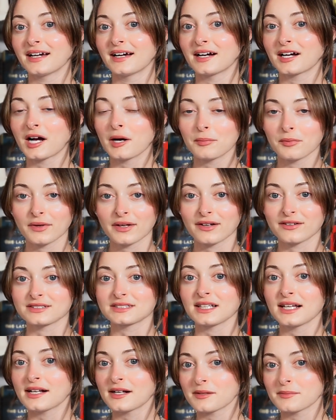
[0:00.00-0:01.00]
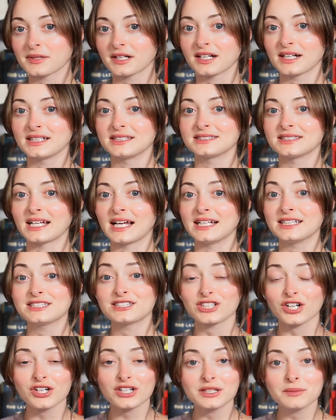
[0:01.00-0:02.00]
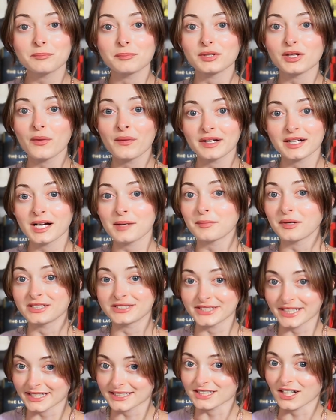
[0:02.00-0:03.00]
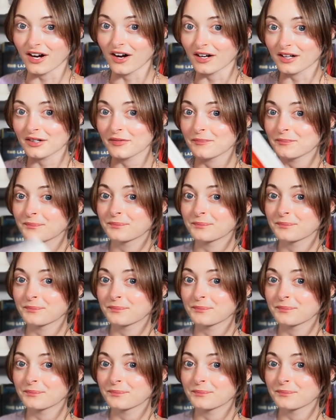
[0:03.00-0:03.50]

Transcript: a couple years later, because it started blowing up on TikTok.